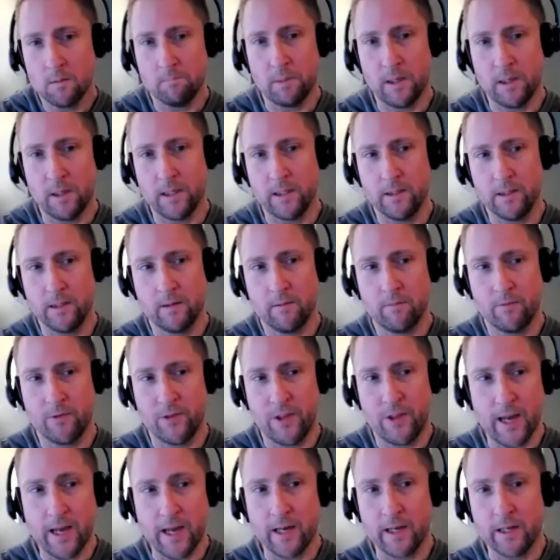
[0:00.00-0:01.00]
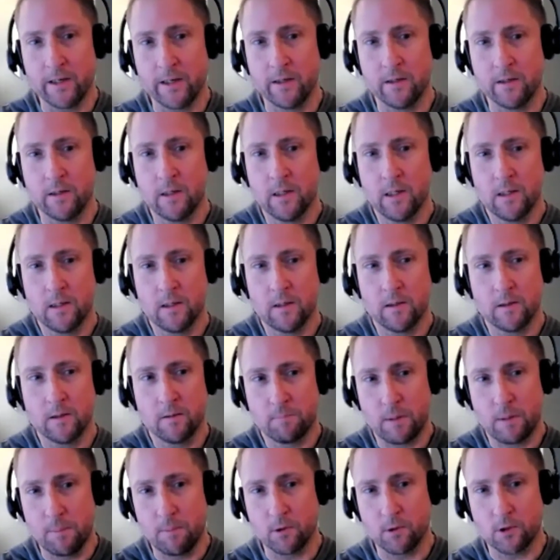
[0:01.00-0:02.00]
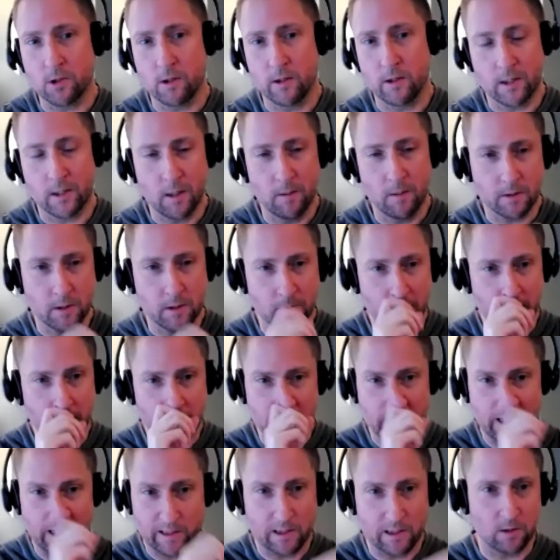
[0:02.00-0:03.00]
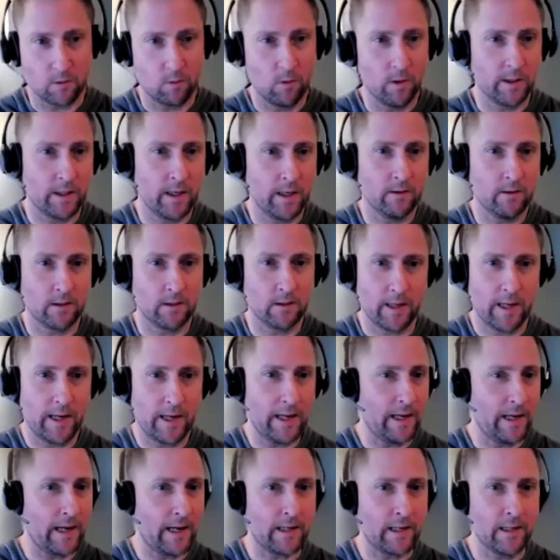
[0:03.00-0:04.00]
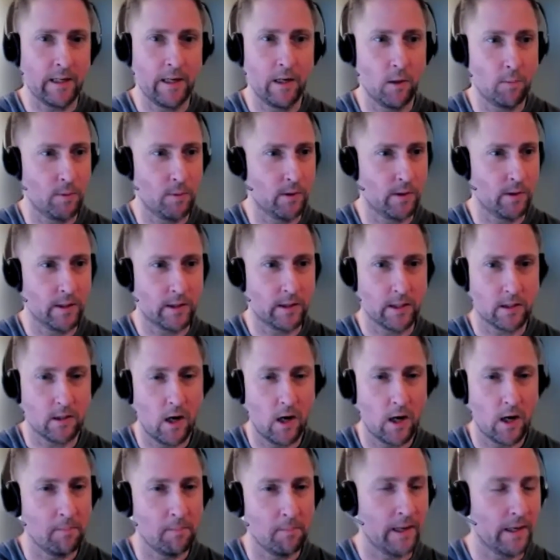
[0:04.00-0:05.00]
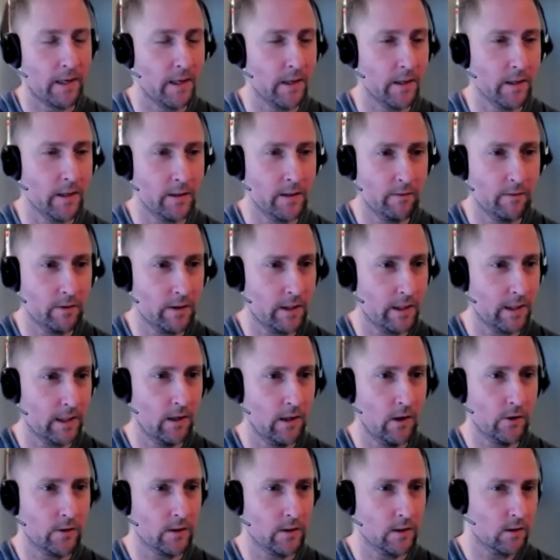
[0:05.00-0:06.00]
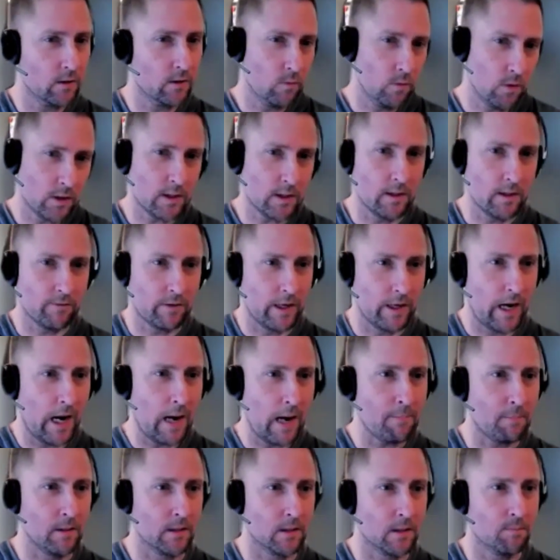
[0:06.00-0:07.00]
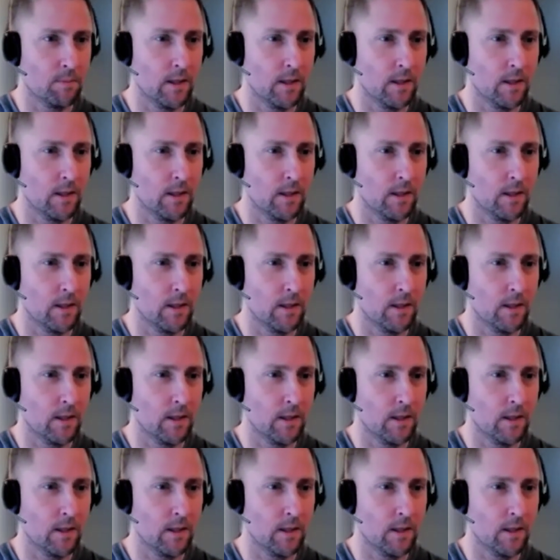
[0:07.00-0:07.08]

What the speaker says: But then people started coming to me, like this one guy was like, hey, I can help you get this automated and everything else. And so we'll see if that happens.